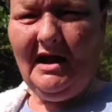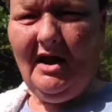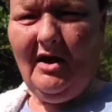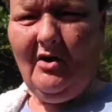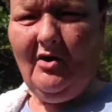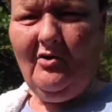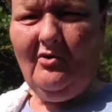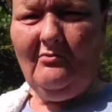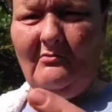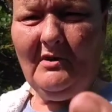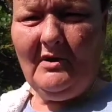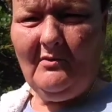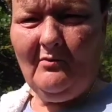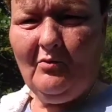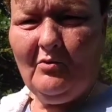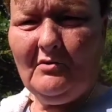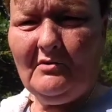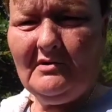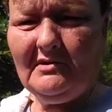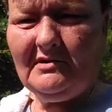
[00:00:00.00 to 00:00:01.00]
home, and
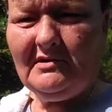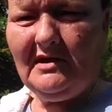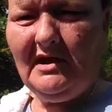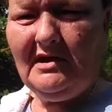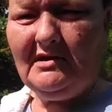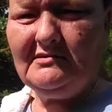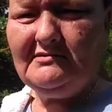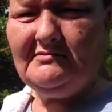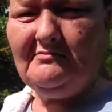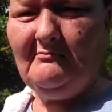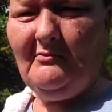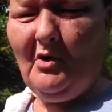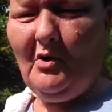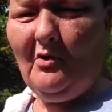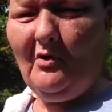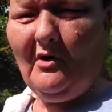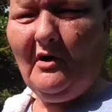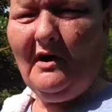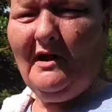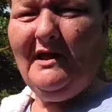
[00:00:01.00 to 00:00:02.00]
we'll discuss
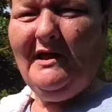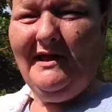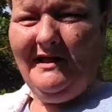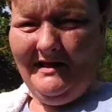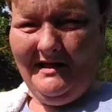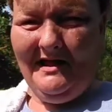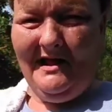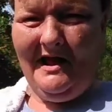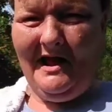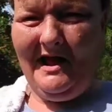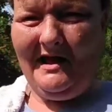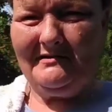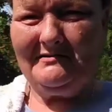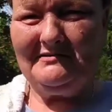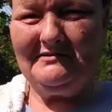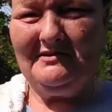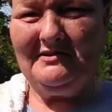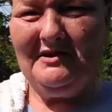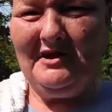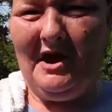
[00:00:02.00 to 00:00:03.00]
more. I'll
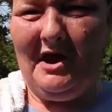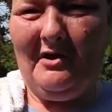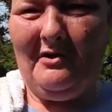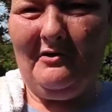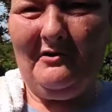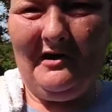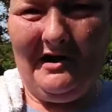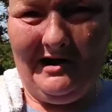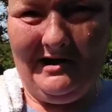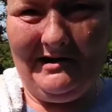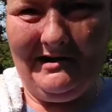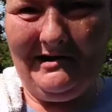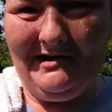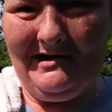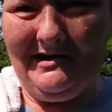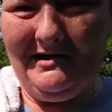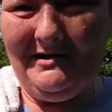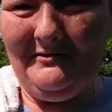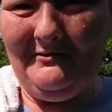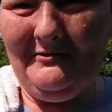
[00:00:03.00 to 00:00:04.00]
see y'all
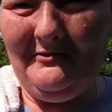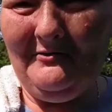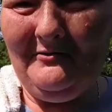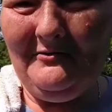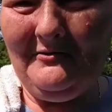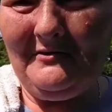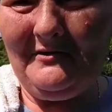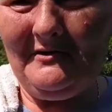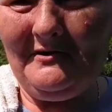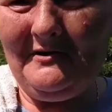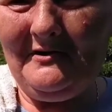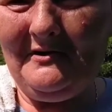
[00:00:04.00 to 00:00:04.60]
later on.